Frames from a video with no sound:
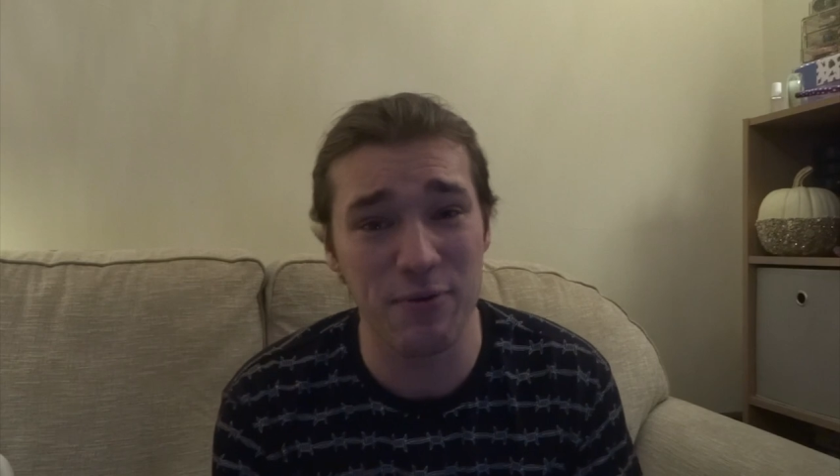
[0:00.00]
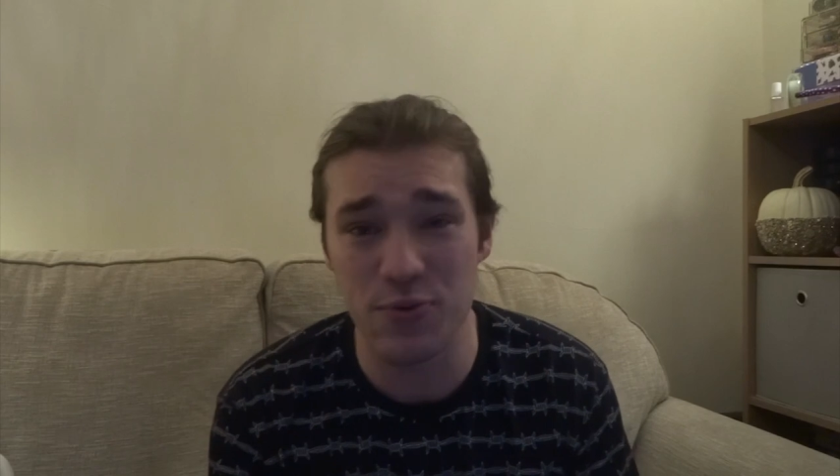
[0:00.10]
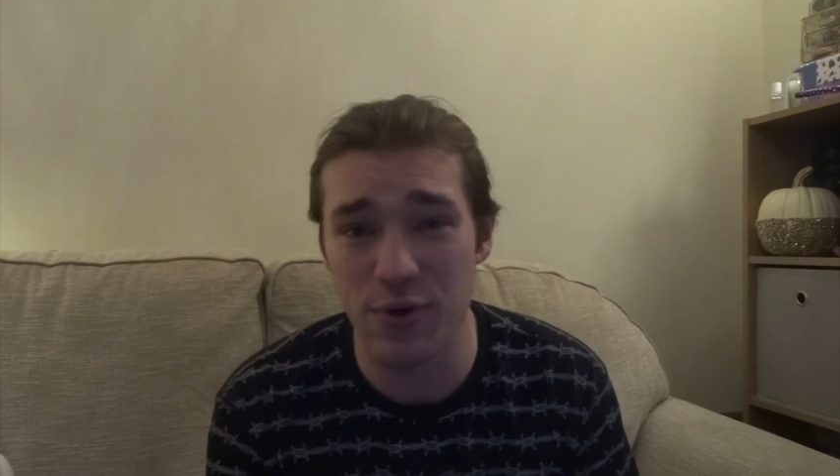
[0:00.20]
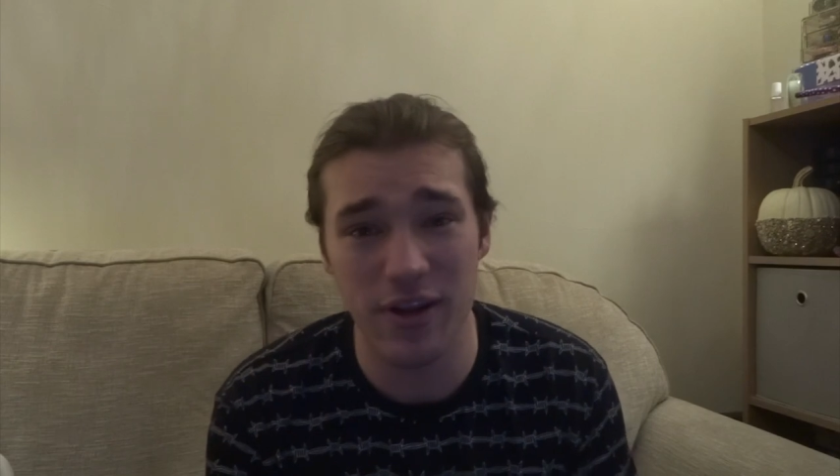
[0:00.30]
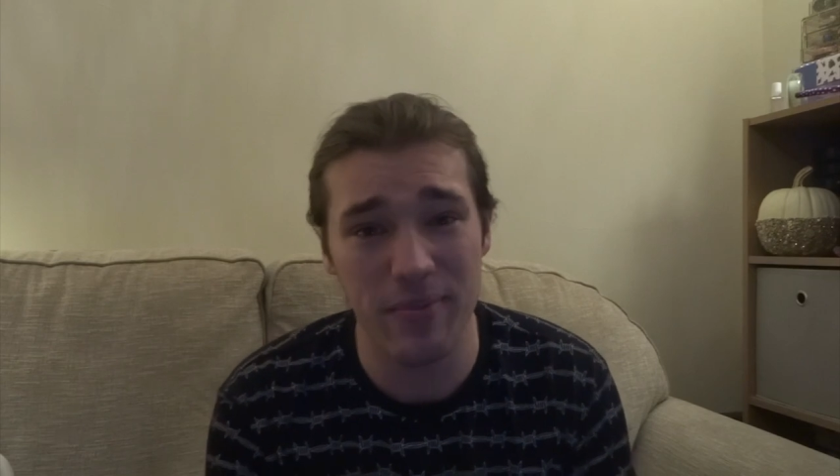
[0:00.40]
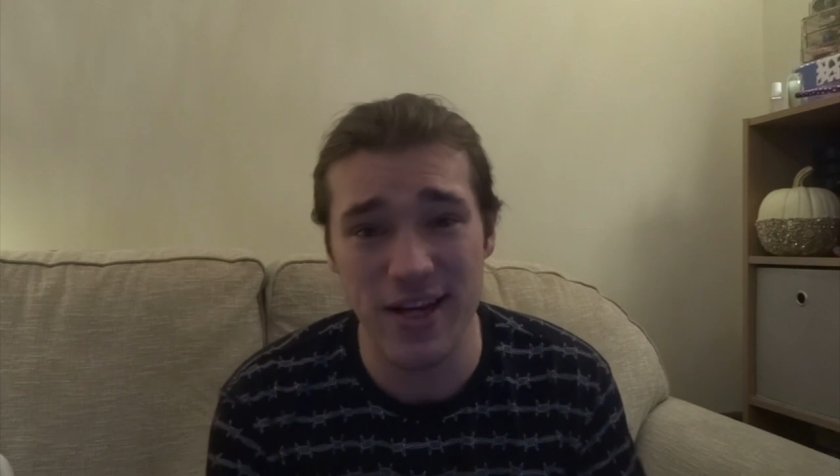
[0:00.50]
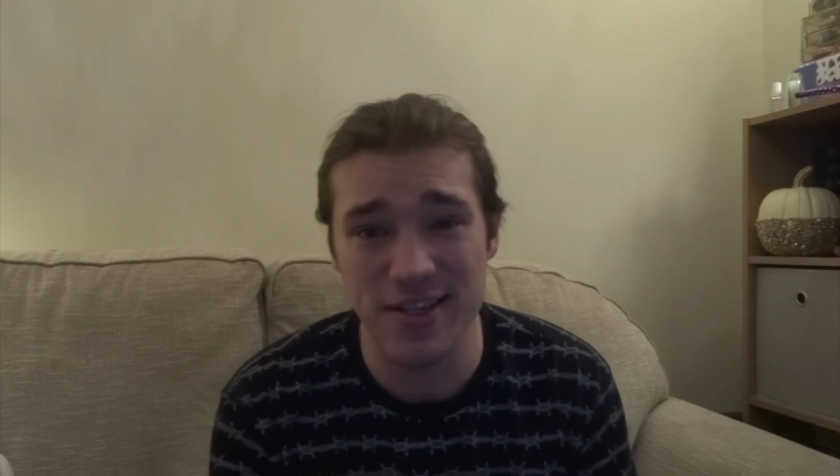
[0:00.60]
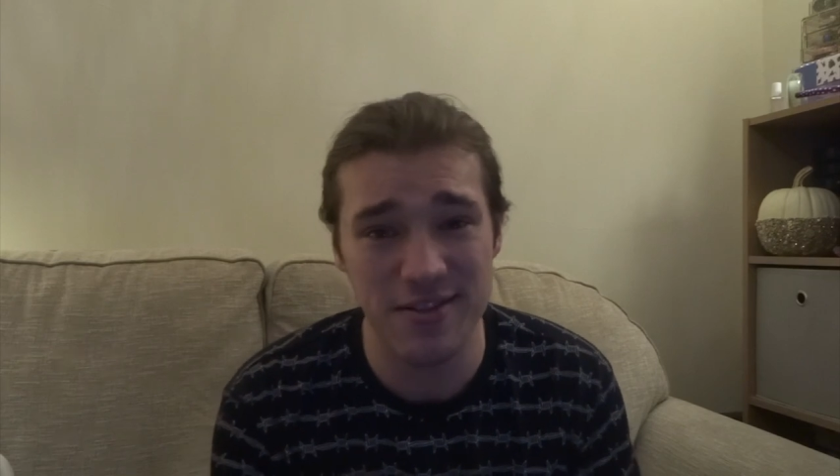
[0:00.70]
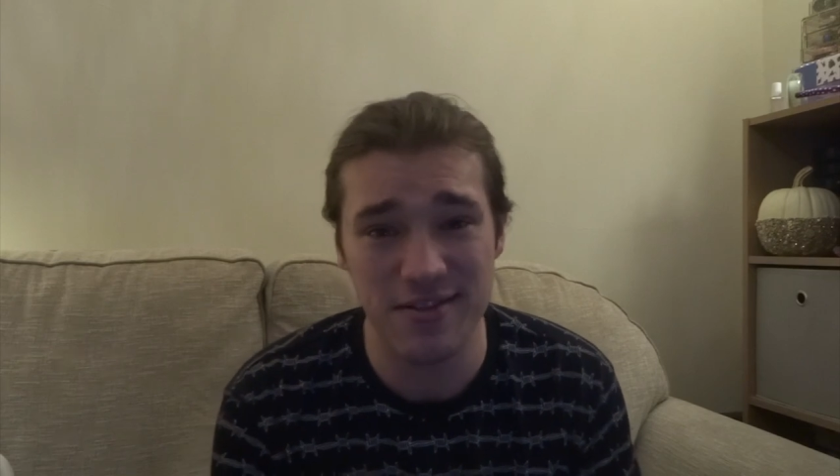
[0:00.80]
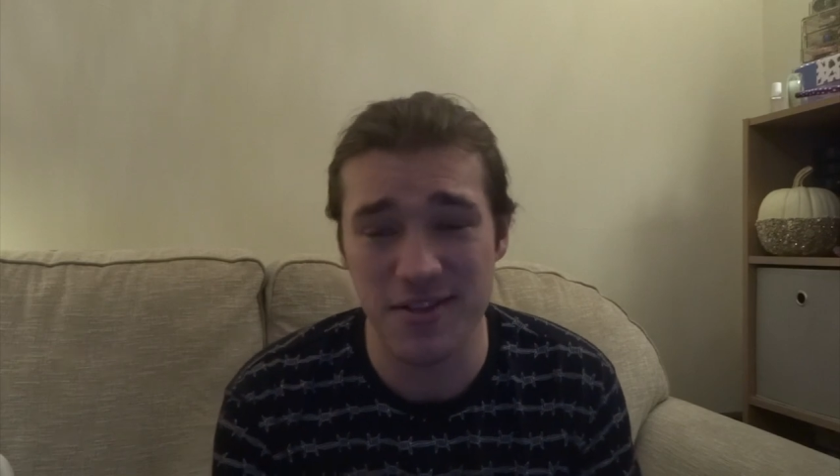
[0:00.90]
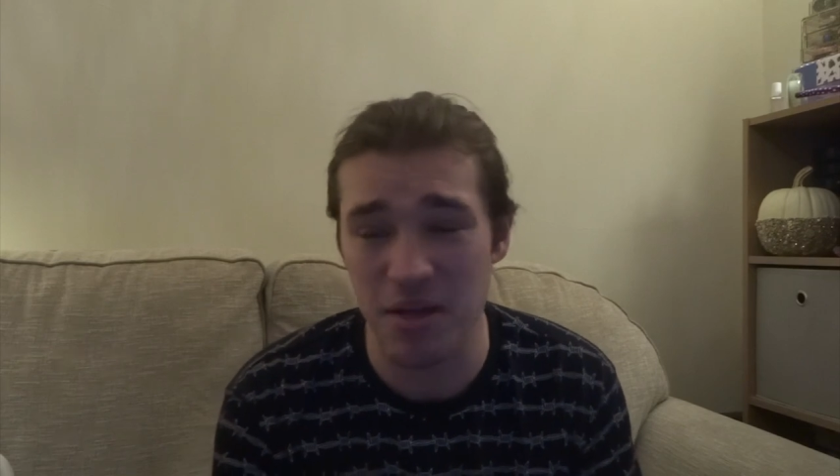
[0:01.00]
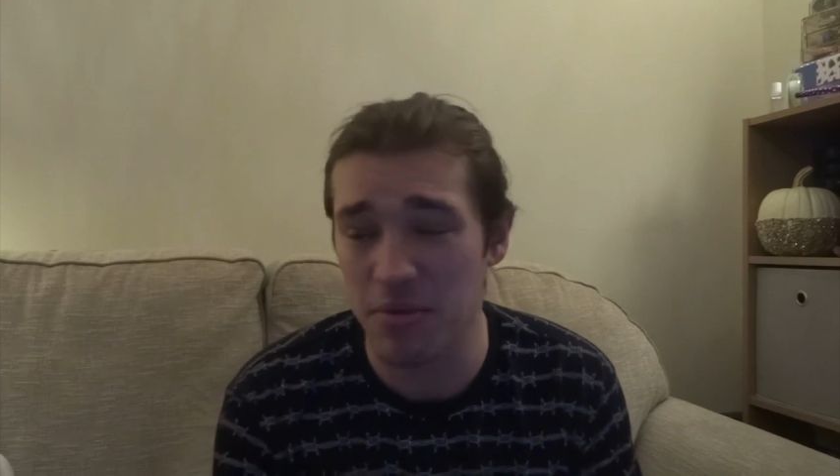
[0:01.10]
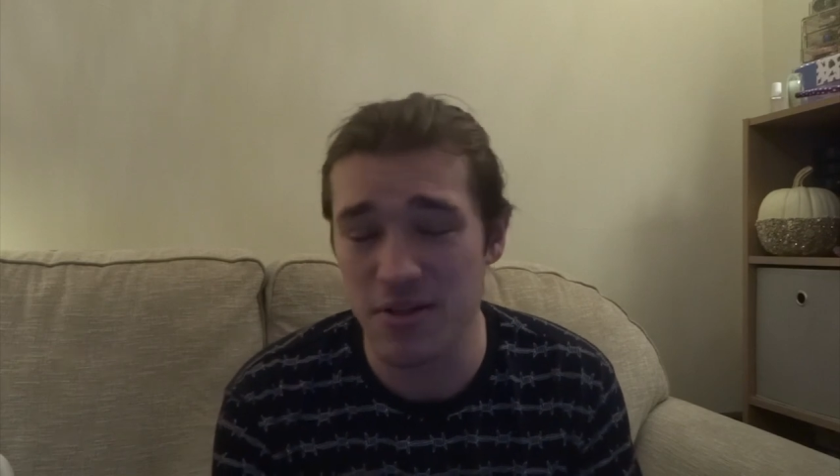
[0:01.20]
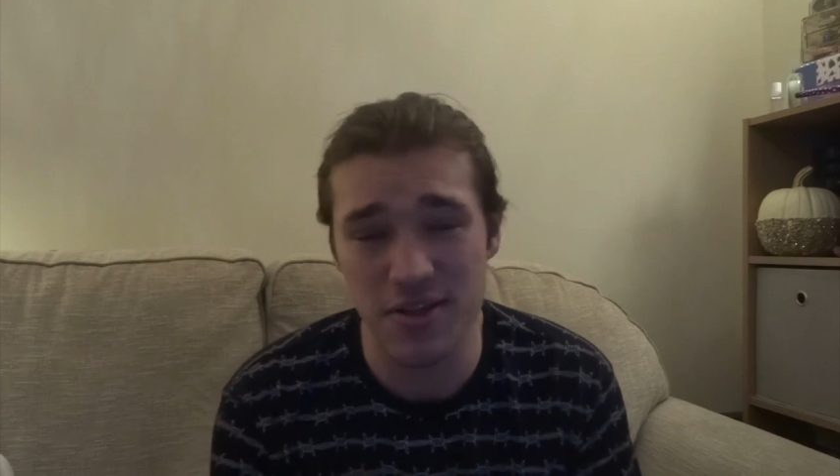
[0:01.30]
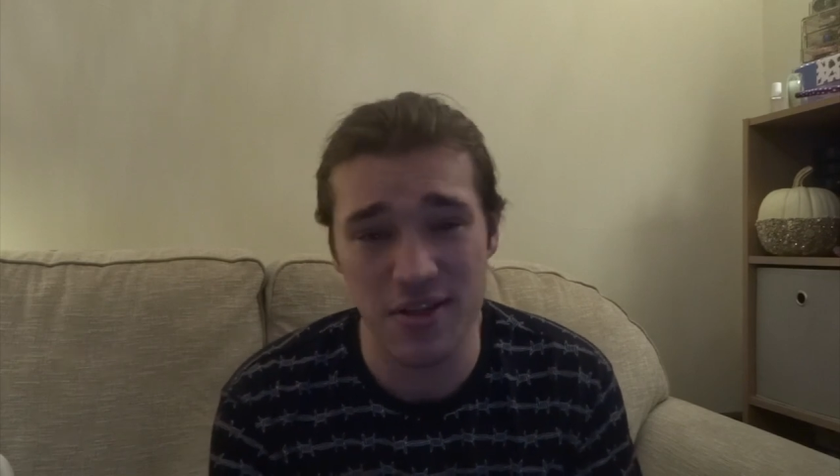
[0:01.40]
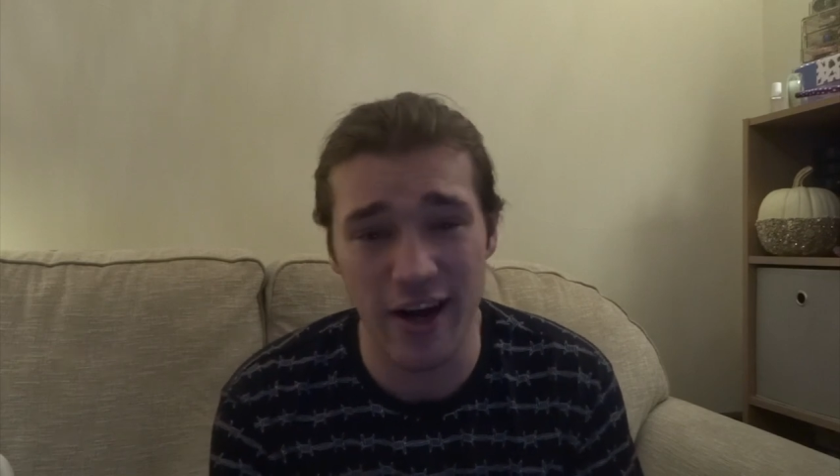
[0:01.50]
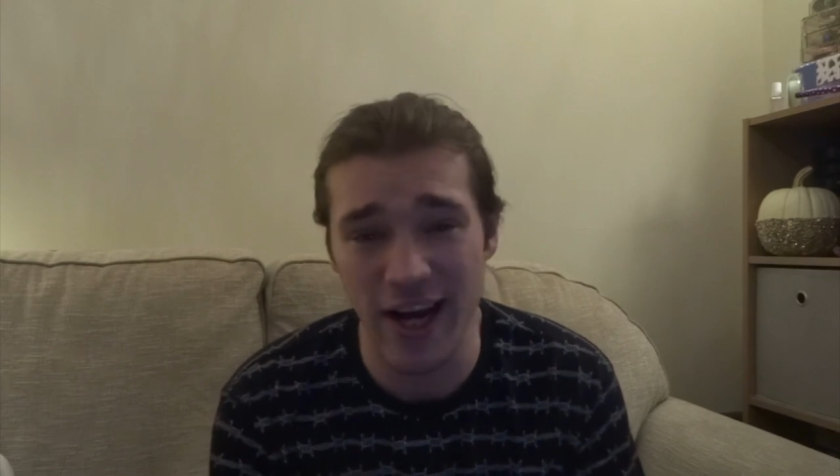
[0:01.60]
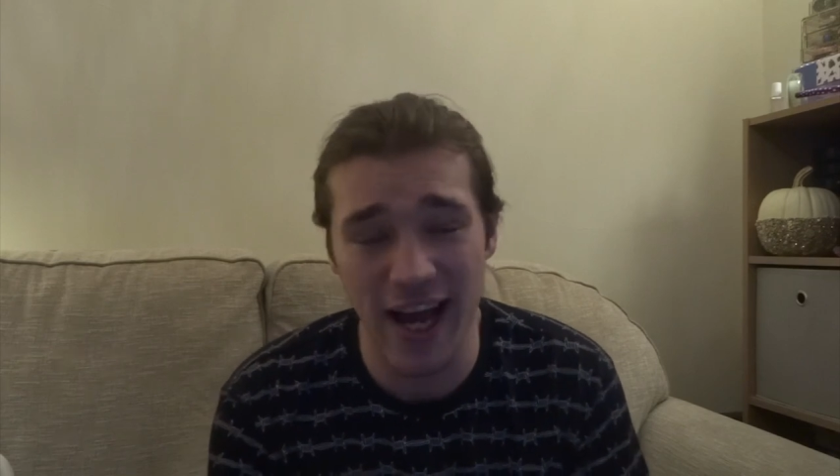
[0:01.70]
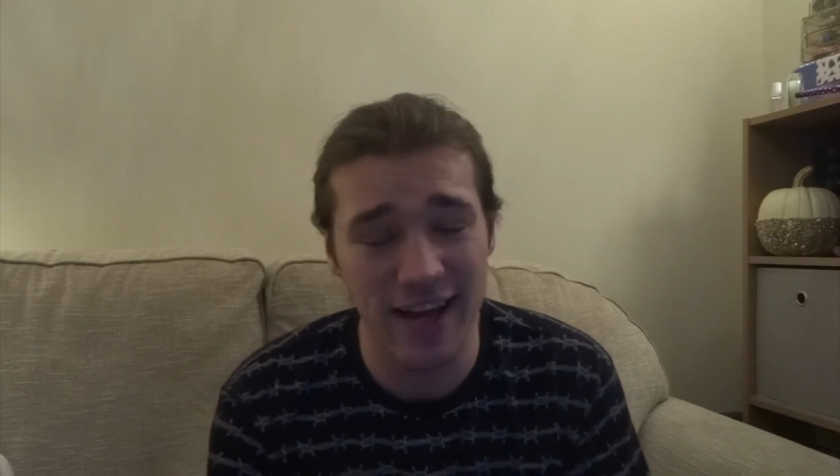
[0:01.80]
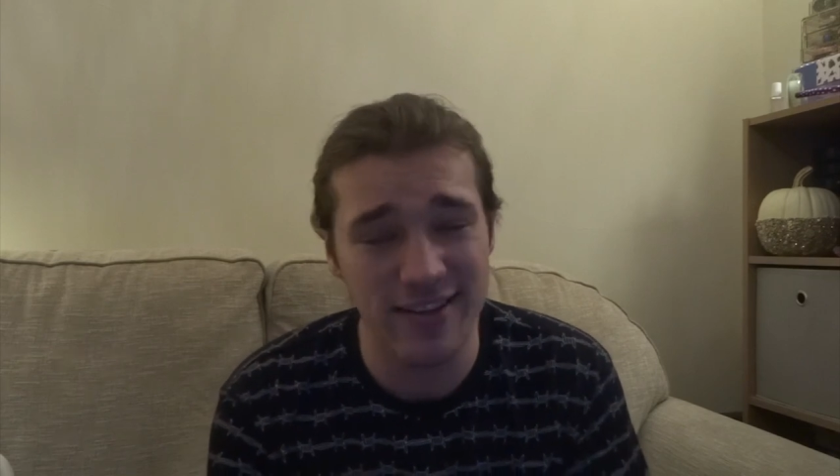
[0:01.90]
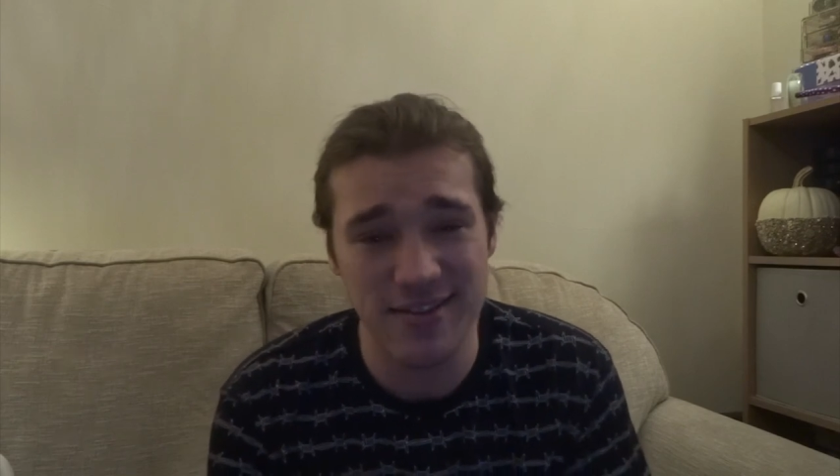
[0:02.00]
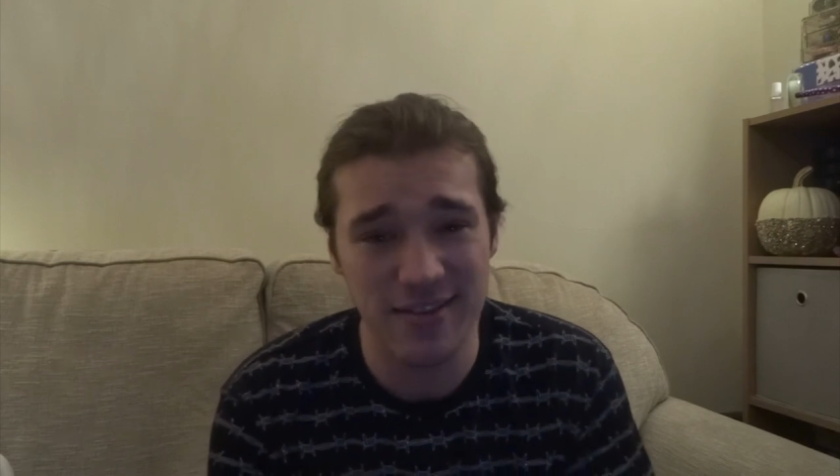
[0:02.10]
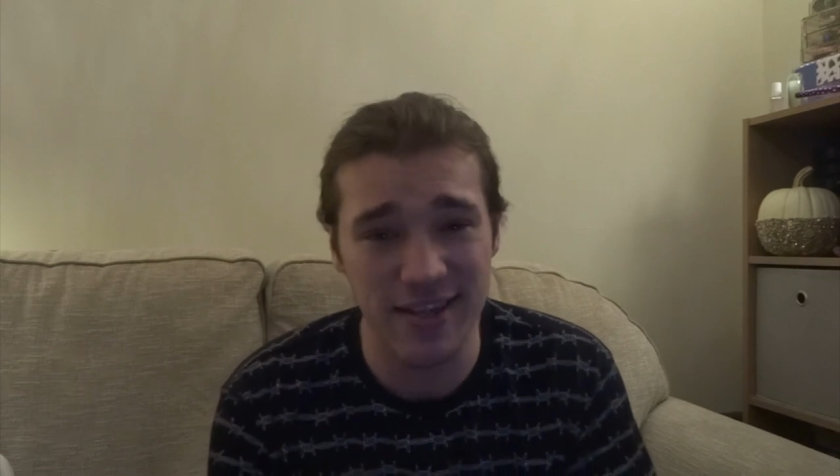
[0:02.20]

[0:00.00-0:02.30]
was one of the best summers I had.